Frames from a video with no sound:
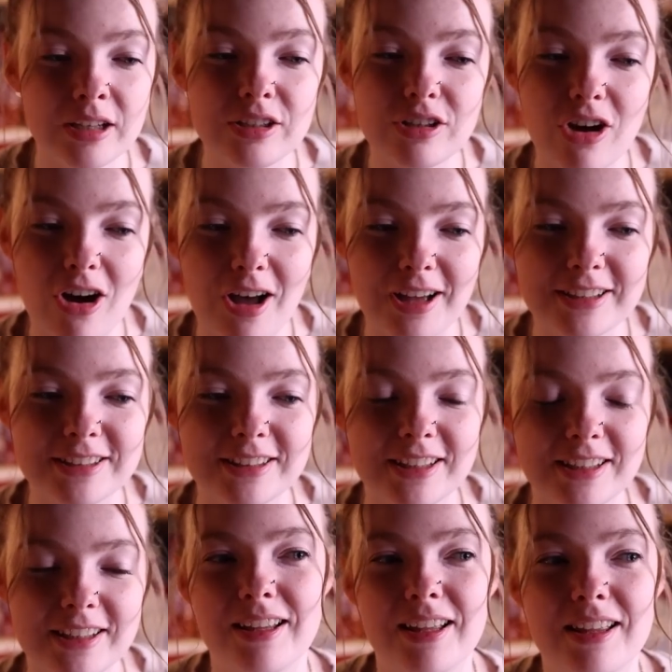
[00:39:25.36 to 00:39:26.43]
Not
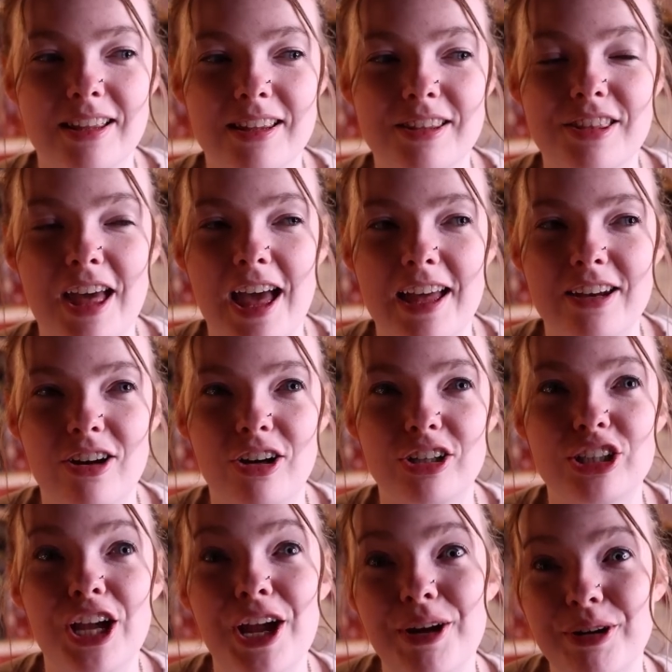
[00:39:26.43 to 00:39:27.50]
that our
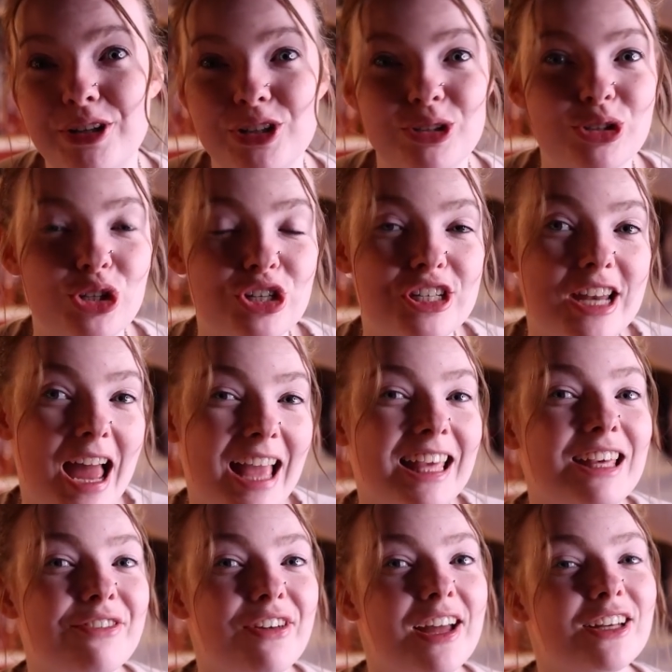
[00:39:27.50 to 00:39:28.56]
character's just
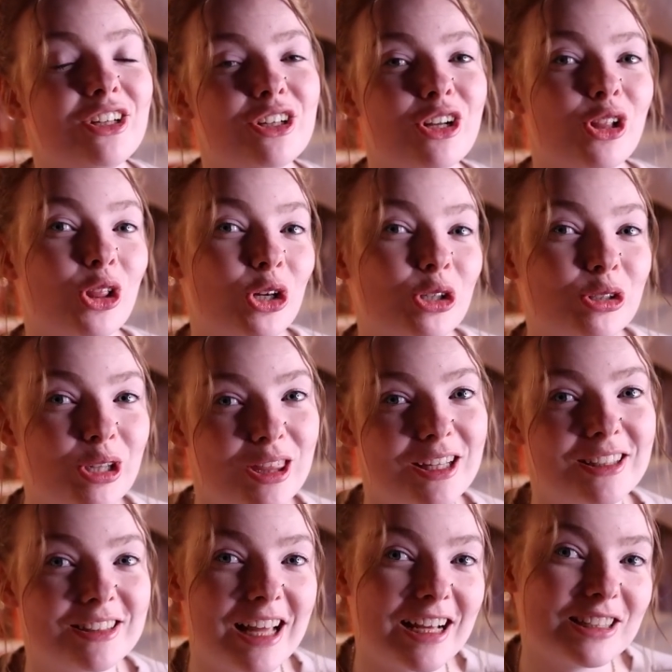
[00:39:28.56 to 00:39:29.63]
naive and gonna learn
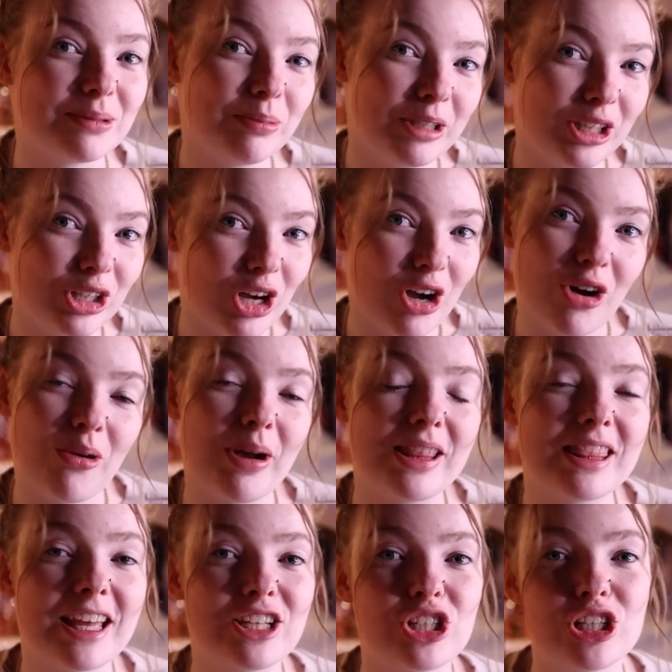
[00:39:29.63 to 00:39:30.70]
things as we go,
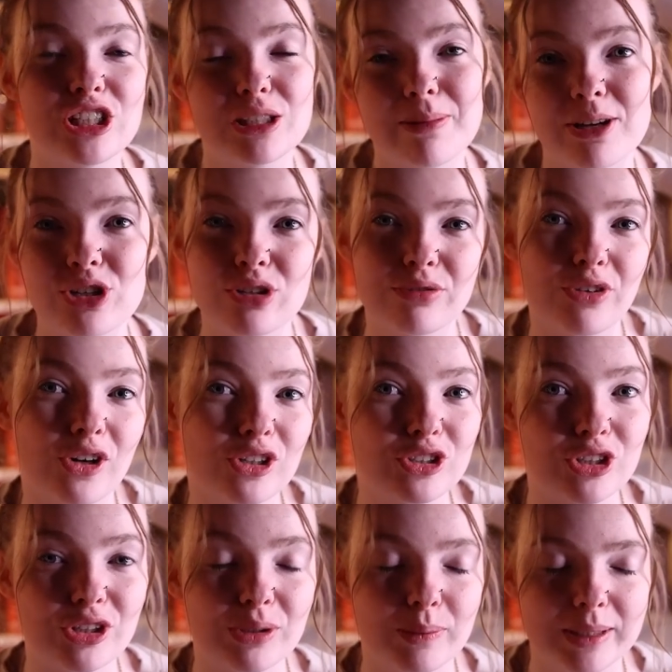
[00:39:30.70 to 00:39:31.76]
and that she's special for a
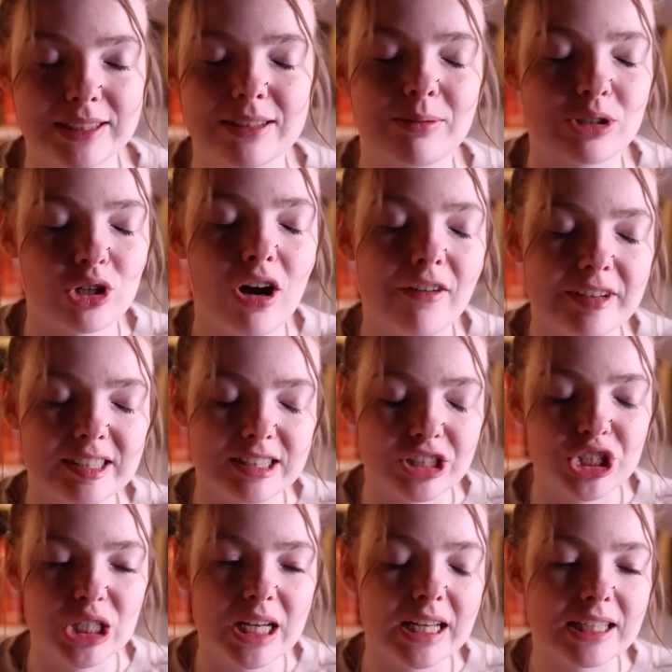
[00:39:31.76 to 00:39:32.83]
certain reason, which obviously
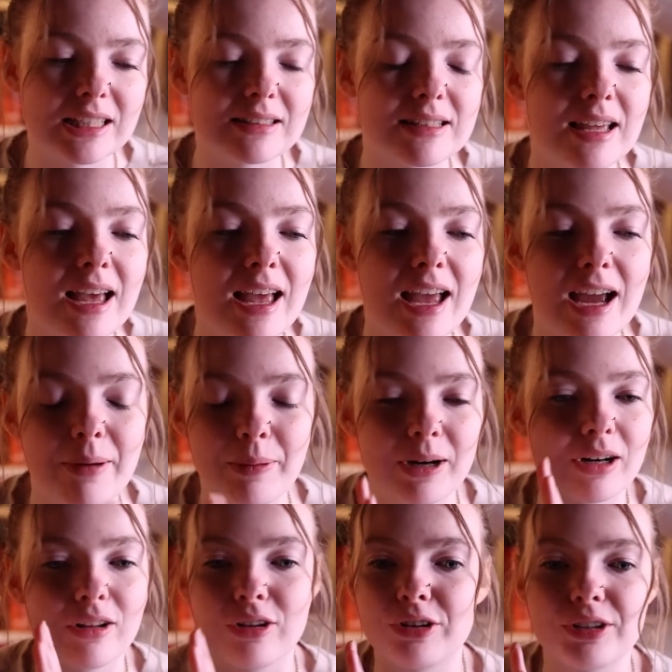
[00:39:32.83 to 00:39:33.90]
she is, and we're
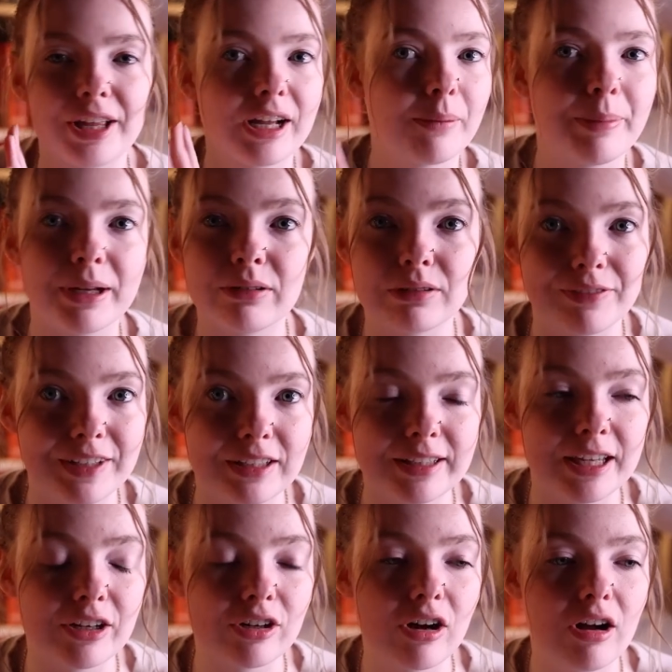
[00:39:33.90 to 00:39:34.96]
gonna learn, like, a big reveal
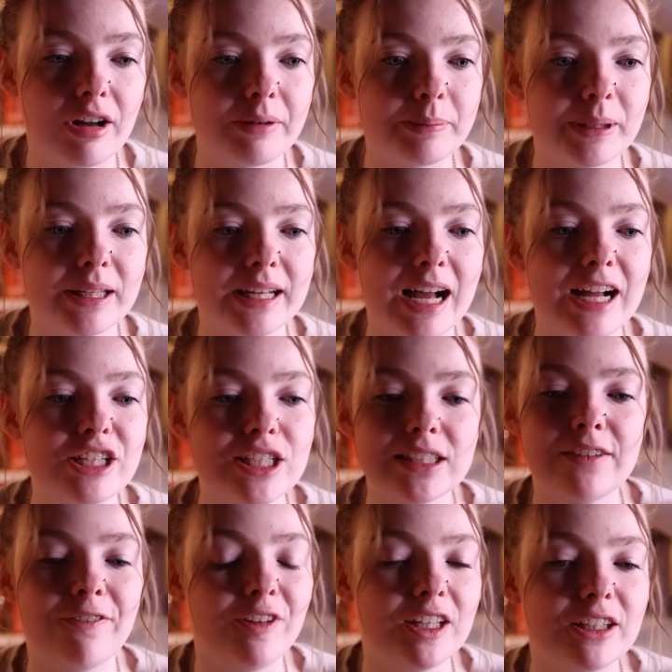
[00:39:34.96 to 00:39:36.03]
later on. But, like, I
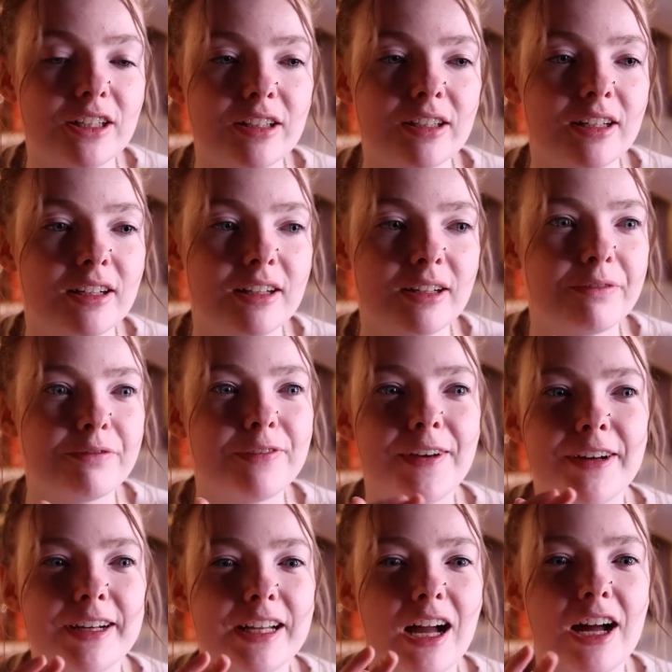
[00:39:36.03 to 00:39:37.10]
just feel
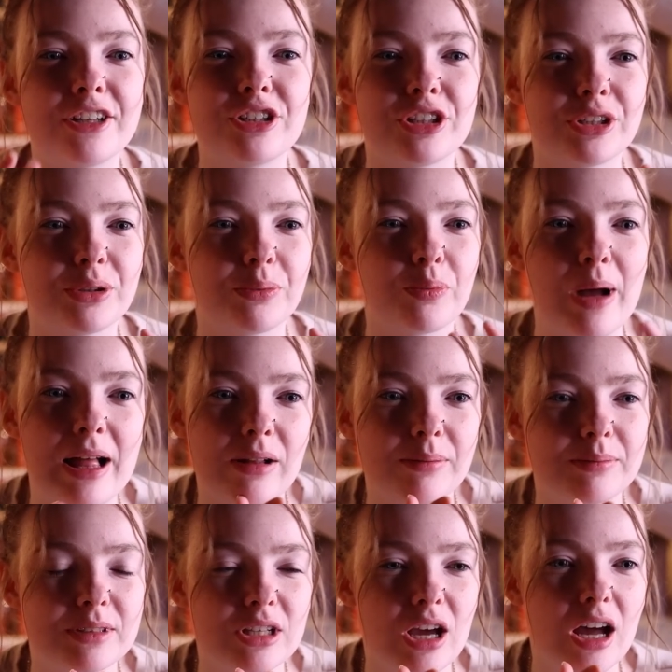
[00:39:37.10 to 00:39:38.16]
very
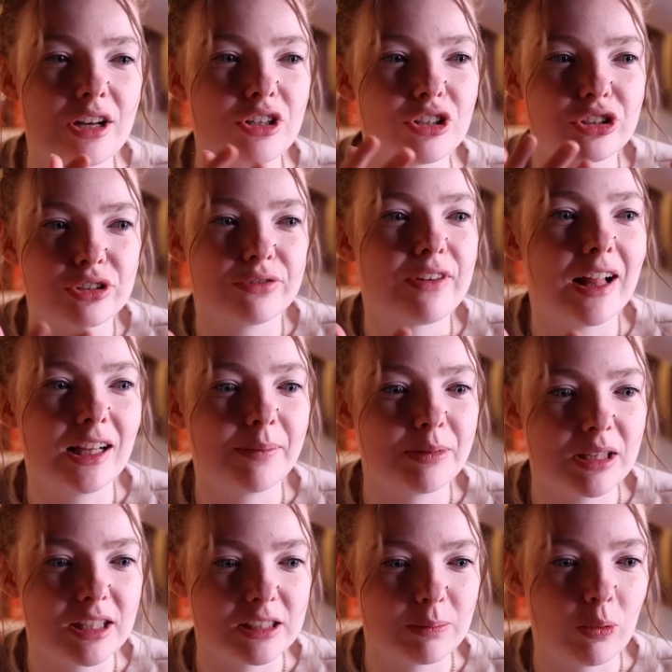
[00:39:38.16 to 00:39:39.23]
underwhelmed, underdeveloped
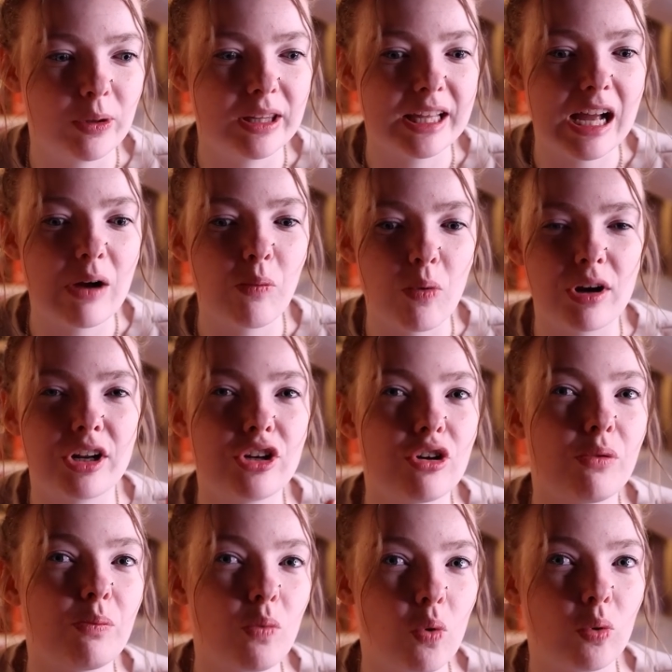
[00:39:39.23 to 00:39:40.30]
at this point. Like, I want to know
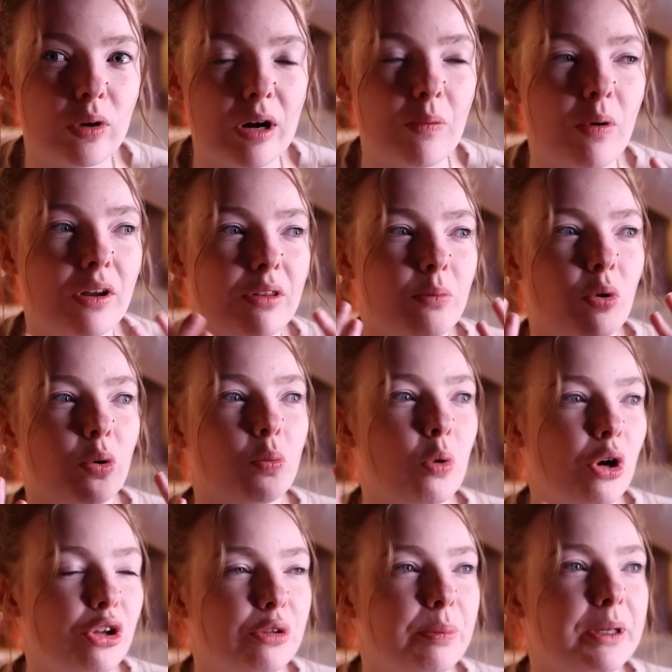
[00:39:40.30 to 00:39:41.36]
more. I want more
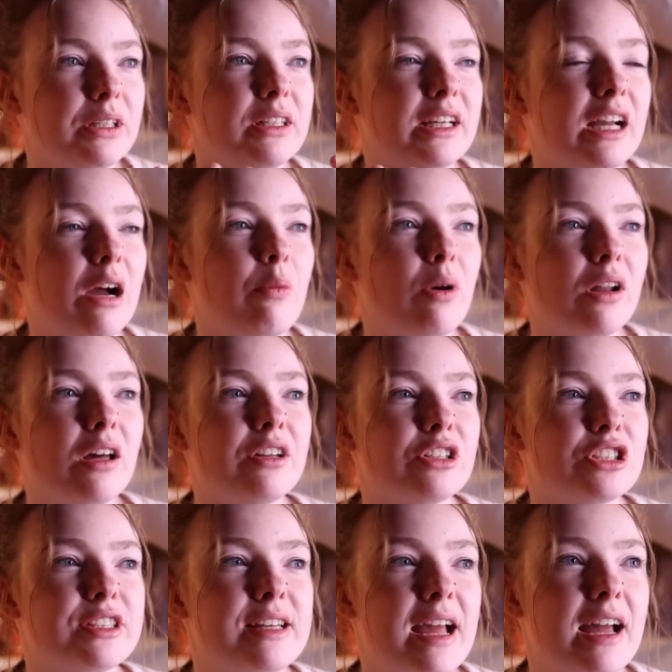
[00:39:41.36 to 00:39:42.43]
world building. I want to
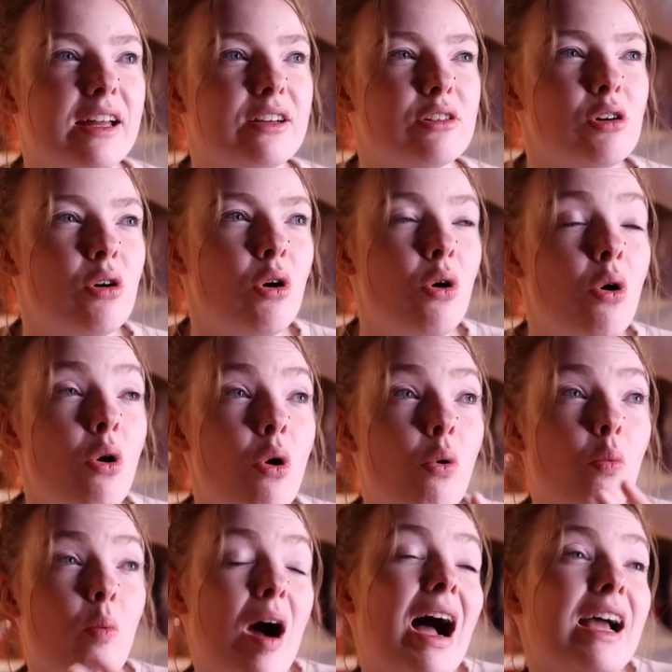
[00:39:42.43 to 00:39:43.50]
understand
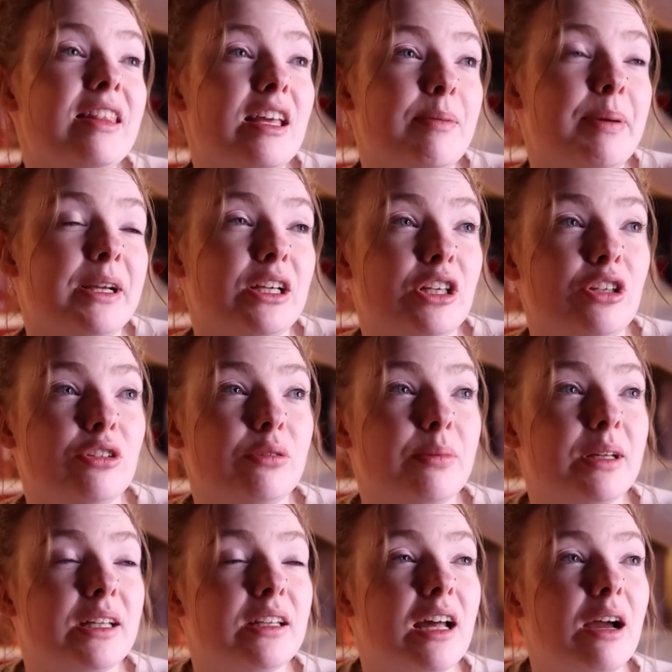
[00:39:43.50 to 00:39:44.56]
why they pick a
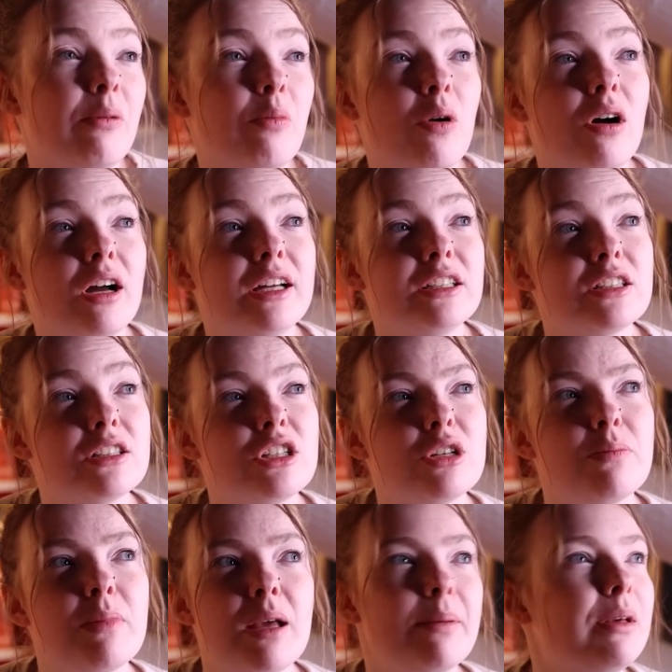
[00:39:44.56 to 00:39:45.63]
human. I want to
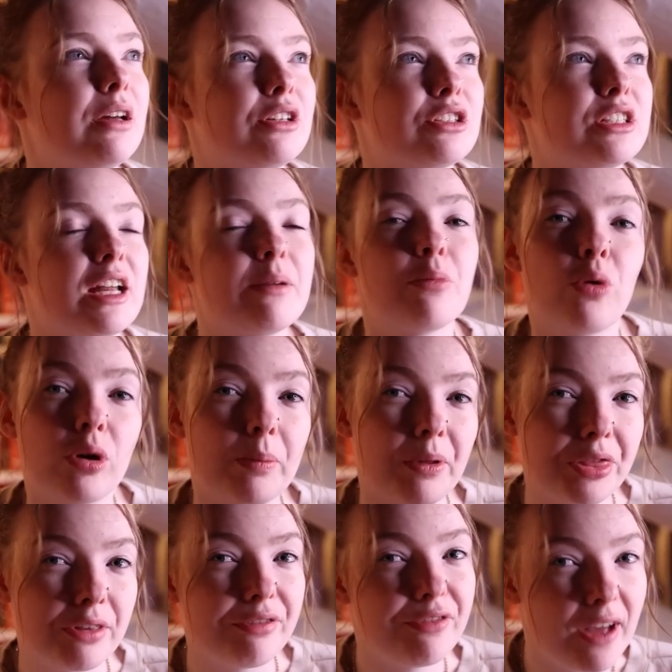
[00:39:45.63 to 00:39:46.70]
maybe understand more
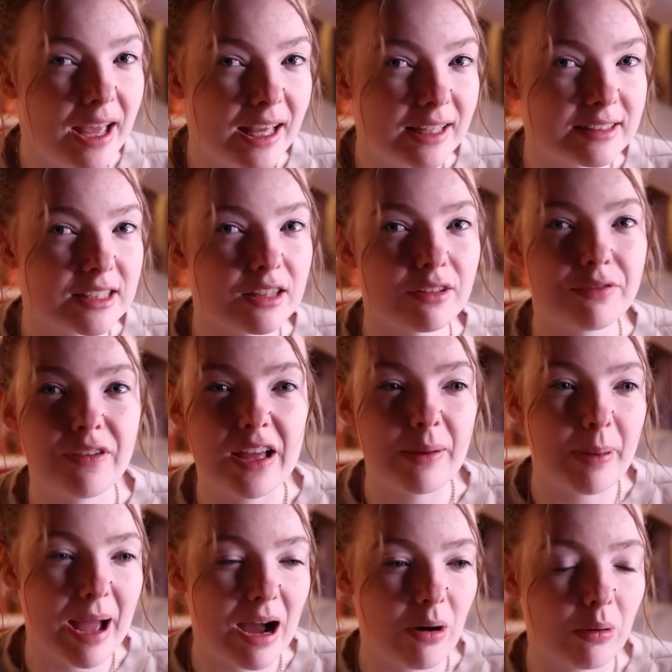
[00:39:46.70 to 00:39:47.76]
about the fae and the fae
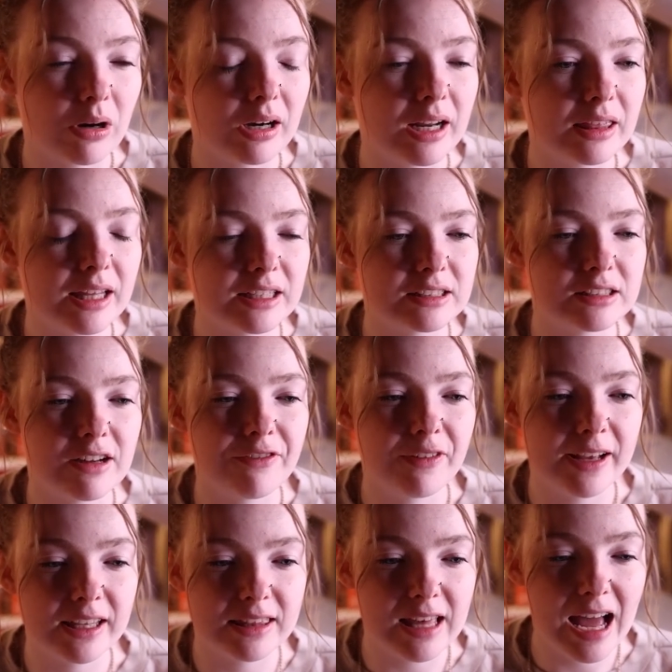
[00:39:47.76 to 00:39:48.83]
power and, like, stuff
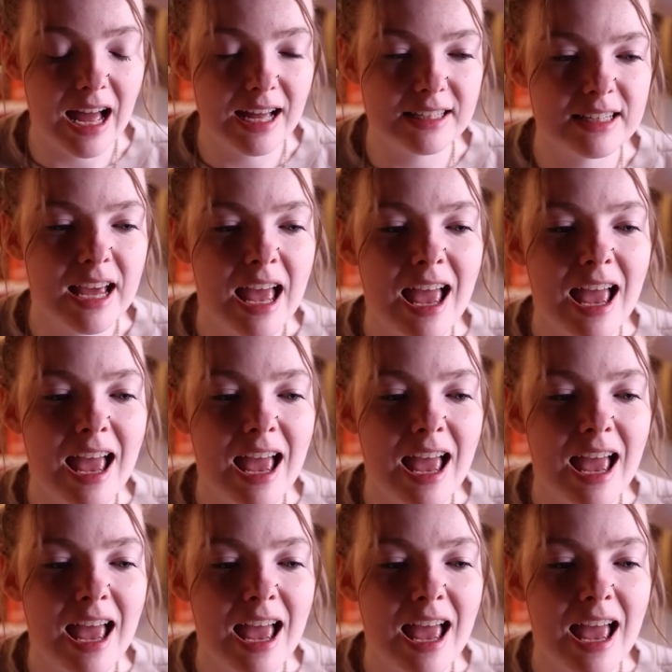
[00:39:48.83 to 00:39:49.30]
like that.